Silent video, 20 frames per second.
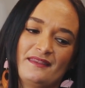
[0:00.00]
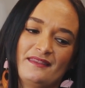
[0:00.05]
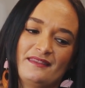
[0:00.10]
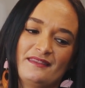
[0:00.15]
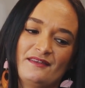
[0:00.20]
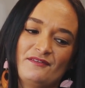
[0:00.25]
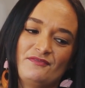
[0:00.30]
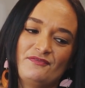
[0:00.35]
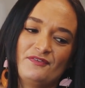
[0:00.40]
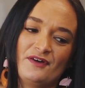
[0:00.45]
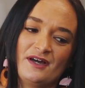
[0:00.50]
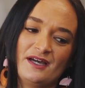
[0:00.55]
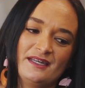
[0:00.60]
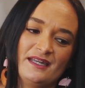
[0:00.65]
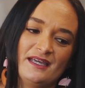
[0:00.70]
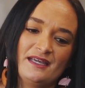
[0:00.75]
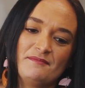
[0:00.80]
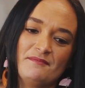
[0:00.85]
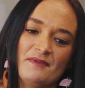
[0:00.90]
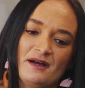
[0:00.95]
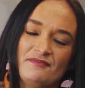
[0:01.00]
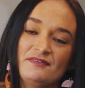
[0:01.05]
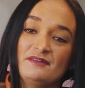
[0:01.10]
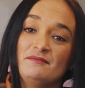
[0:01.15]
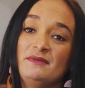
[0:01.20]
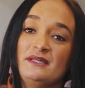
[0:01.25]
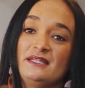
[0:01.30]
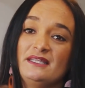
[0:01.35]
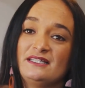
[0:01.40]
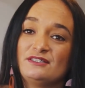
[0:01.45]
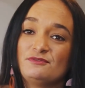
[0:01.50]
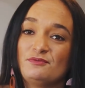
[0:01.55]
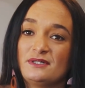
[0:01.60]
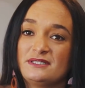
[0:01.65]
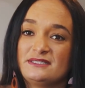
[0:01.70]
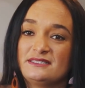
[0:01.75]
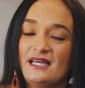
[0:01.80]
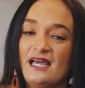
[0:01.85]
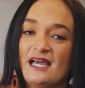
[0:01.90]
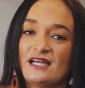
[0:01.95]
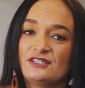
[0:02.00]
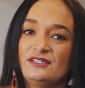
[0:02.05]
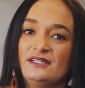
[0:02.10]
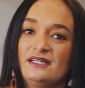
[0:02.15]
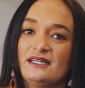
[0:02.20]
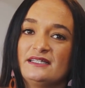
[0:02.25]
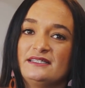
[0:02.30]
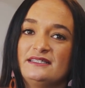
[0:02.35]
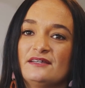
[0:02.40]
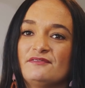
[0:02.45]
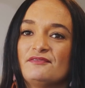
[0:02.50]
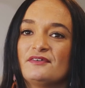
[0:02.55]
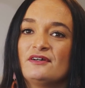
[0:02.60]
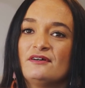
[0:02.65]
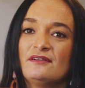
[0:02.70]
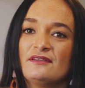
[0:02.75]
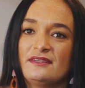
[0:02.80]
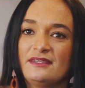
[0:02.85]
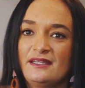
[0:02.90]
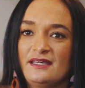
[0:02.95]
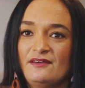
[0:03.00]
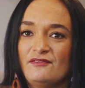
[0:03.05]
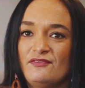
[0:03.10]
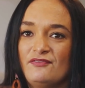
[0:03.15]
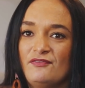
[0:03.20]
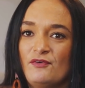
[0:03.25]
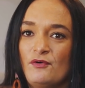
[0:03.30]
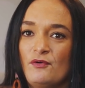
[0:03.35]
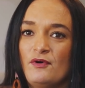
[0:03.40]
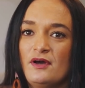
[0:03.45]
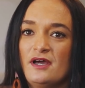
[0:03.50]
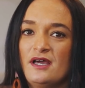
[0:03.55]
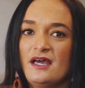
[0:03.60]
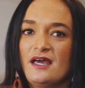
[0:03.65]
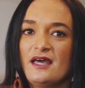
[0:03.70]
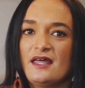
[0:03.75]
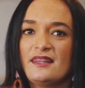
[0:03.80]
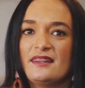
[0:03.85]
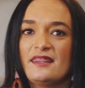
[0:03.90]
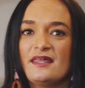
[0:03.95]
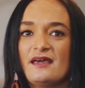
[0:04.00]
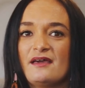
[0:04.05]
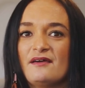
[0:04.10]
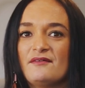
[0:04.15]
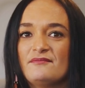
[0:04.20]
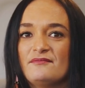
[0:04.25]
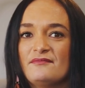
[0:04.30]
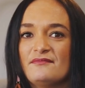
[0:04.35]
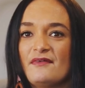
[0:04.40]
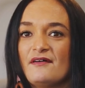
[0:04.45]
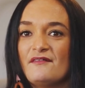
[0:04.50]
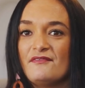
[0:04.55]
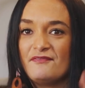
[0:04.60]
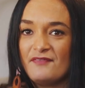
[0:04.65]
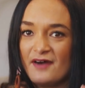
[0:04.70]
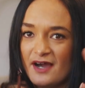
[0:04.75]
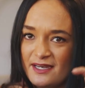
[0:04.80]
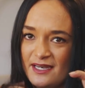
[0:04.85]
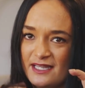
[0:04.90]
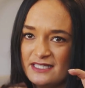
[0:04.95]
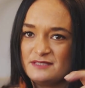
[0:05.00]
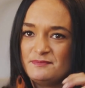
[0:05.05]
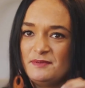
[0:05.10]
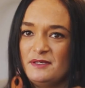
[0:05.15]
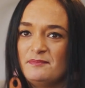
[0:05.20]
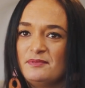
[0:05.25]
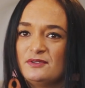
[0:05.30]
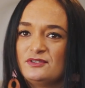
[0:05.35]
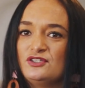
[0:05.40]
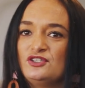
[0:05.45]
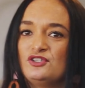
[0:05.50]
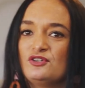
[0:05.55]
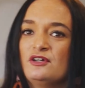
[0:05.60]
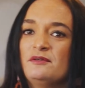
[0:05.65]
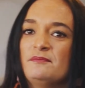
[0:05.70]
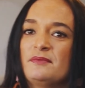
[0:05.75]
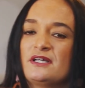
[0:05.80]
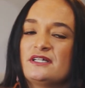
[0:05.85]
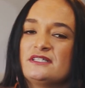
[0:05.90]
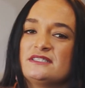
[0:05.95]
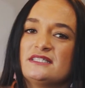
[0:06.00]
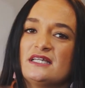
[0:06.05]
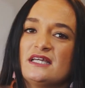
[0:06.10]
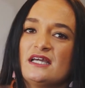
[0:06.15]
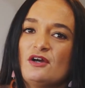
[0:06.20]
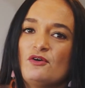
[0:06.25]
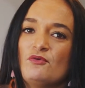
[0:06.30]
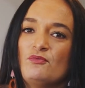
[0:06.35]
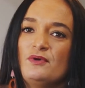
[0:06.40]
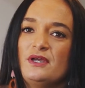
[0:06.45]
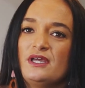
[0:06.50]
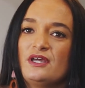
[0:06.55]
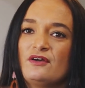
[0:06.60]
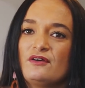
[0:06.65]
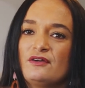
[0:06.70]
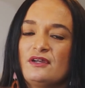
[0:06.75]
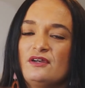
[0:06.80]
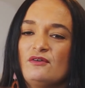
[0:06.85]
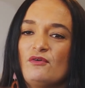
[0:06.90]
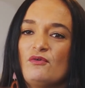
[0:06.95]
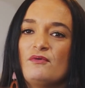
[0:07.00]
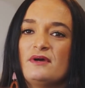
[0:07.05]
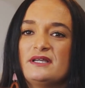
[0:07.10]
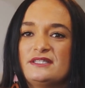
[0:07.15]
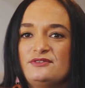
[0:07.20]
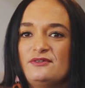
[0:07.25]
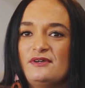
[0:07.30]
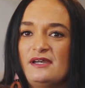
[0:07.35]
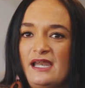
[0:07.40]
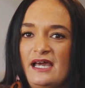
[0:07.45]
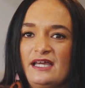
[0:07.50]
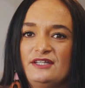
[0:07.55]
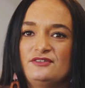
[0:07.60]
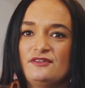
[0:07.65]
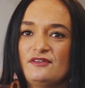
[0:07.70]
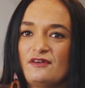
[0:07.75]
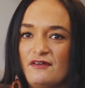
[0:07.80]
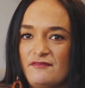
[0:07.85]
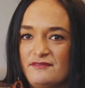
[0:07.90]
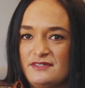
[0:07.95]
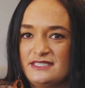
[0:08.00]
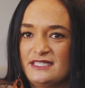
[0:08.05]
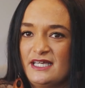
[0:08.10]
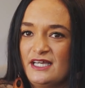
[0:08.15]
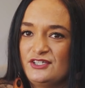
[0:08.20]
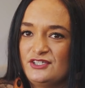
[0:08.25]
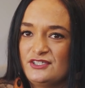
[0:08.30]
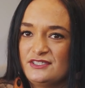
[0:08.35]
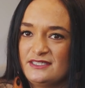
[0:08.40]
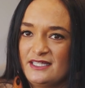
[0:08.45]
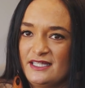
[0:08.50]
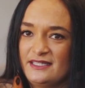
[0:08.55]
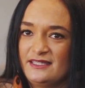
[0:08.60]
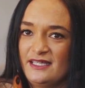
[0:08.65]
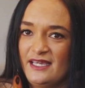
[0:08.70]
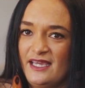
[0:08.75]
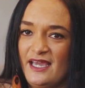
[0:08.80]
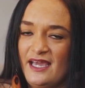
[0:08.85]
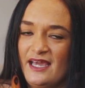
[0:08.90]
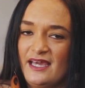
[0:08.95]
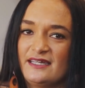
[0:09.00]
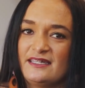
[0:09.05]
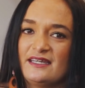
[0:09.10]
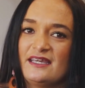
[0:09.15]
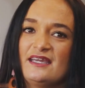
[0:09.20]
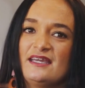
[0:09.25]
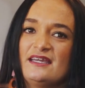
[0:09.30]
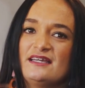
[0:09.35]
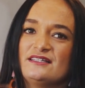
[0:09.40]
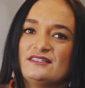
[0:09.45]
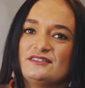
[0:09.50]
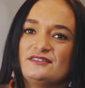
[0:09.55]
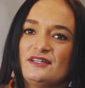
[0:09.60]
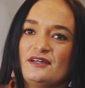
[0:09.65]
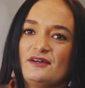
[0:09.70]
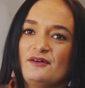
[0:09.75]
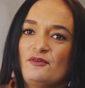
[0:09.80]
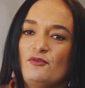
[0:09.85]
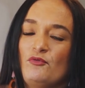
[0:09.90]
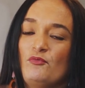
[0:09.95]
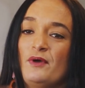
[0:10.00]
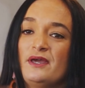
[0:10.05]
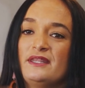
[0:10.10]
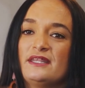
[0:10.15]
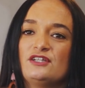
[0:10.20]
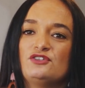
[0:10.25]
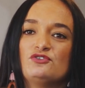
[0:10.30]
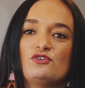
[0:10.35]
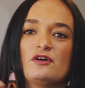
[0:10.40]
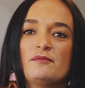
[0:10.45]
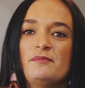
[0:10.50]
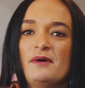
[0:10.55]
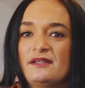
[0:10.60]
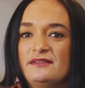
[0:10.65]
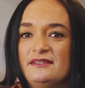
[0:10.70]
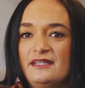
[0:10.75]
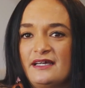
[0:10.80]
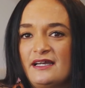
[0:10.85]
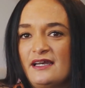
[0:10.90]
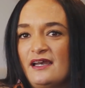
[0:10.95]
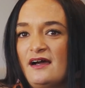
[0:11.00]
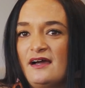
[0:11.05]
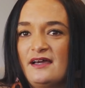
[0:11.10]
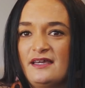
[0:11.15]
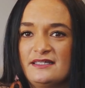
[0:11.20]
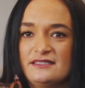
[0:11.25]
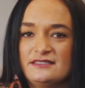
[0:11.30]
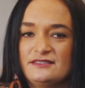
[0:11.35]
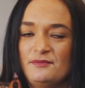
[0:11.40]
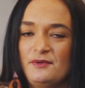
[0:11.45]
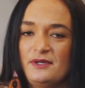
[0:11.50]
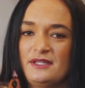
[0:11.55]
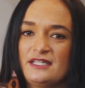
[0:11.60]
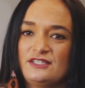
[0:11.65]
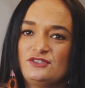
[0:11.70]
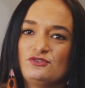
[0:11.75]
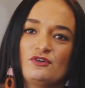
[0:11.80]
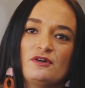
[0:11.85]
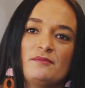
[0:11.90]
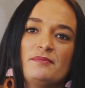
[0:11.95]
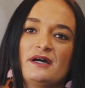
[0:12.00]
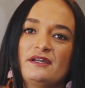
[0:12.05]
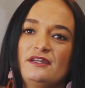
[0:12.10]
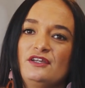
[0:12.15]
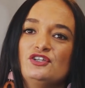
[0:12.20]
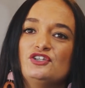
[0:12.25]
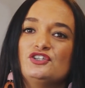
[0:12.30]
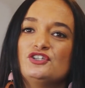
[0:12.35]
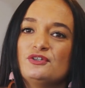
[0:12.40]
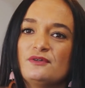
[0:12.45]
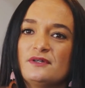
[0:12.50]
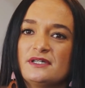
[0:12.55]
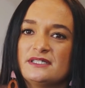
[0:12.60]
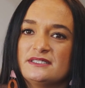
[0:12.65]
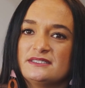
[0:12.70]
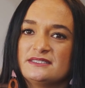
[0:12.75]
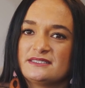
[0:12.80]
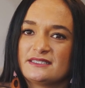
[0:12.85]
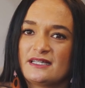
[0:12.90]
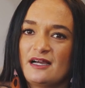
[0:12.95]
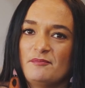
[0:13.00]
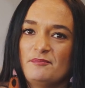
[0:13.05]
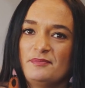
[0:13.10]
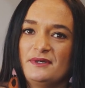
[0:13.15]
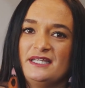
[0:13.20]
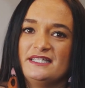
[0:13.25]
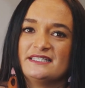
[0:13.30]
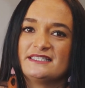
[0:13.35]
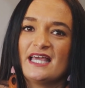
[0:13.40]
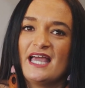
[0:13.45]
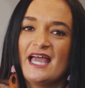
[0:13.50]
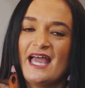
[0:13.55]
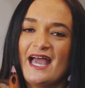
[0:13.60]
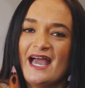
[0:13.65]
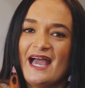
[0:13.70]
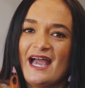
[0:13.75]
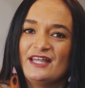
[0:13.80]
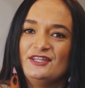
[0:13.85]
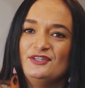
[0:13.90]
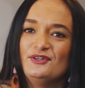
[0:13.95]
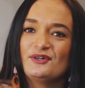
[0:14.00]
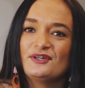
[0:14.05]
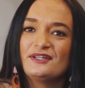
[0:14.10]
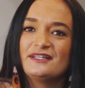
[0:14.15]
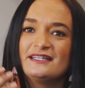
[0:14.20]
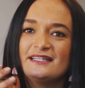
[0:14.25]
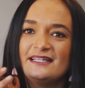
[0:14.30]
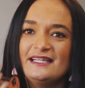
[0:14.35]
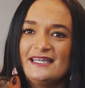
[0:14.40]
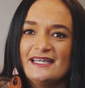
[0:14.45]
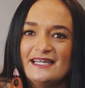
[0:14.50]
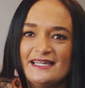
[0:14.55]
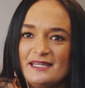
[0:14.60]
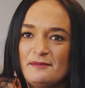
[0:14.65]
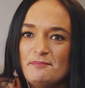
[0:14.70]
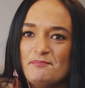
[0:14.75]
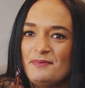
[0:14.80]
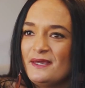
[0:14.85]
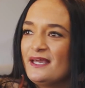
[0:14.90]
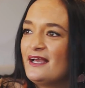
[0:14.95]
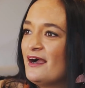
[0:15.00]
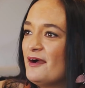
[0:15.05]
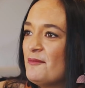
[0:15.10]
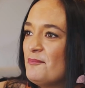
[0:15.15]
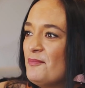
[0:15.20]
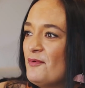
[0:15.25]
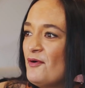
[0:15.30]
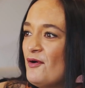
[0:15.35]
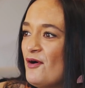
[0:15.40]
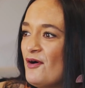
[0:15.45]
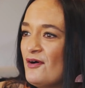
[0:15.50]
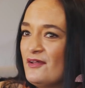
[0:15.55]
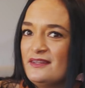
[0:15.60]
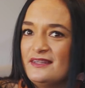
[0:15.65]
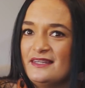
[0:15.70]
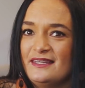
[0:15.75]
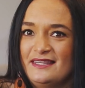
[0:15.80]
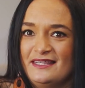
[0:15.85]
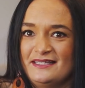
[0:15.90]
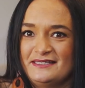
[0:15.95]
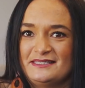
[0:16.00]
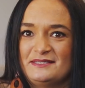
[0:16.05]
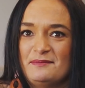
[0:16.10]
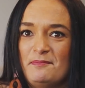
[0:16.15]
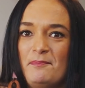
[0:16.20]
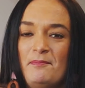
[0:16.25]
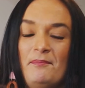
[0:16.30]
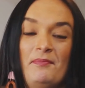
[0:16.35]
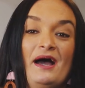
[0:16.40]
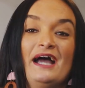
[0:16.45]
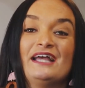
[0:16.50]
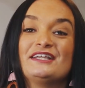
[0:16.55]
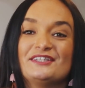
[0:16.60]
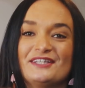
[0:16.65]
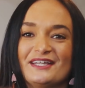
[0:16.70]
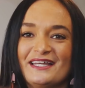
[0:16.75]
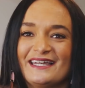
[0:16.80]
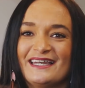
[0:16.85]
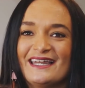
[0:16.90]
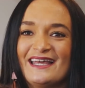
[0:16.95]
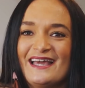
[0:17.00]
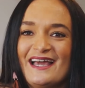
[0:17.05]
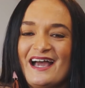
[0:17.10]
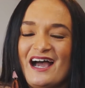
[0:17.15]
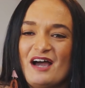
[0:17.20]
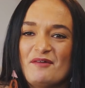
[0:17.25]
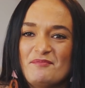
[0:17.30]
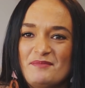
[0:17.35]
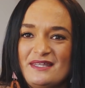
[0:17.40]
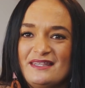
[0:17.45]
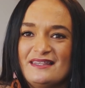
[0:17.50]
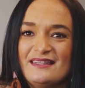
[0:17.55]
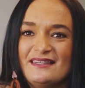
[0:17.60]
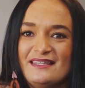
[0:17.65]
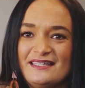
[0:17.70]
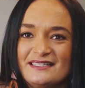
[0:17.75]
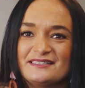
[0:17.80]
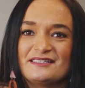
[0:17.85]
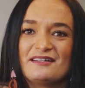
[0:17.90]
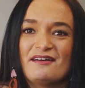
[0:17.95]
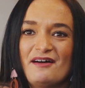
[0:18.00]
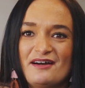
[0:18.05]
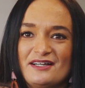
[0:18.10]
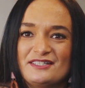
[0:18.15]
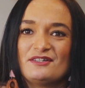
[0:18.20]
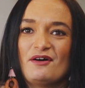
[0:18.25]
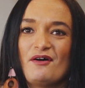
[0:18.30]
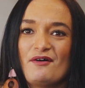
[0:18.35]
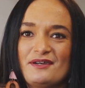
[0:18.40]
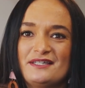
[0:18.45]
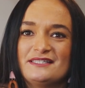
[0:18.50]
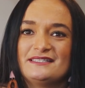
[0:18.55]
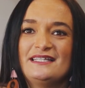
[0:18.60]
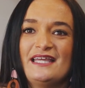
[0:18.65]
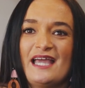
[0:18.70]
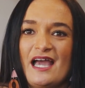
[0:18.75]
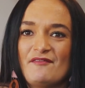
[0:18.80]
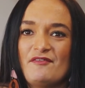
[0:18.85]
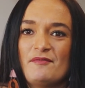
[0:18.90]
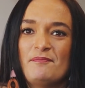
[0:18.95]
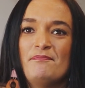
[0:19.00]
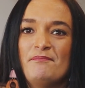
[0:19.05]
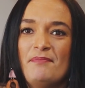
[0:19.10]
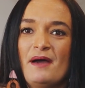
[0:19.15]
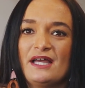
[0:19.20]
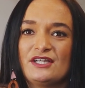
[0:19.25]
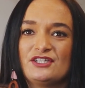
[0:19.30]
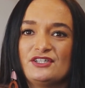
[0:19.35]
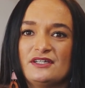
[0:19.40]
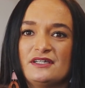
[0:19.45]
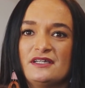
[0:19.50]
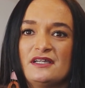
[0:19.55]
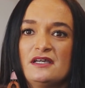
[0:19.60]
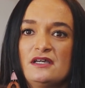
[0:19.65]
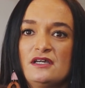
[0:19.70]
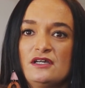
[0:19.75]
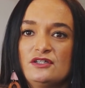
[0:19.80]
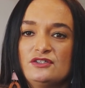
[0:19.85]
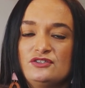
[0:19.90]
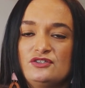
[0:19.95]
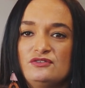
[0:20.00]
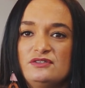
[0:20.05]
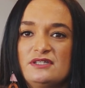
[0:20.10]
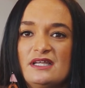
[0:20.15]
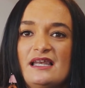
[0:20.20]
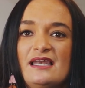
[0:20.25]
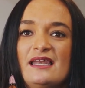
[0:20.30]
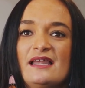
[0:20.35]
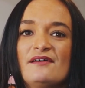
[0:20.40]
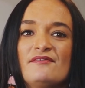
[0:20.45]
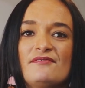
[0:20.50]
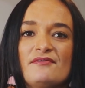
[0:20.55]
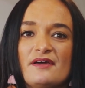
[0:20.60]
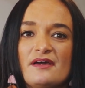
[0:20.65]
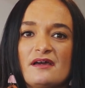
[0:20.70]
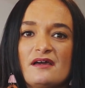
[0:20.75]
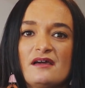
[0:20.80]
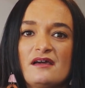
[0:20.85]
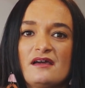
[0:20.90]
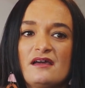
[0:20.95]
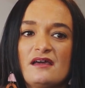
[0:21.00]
the Friday muffin meetings was actually a difficult thing for the finance people to join because we couldn't always relate to the conversations that they had. So where they talk about their clients, where they talk about insurance companies, and you could clearly pick up on this passion. I mean, these guys honestly have a passion to deliver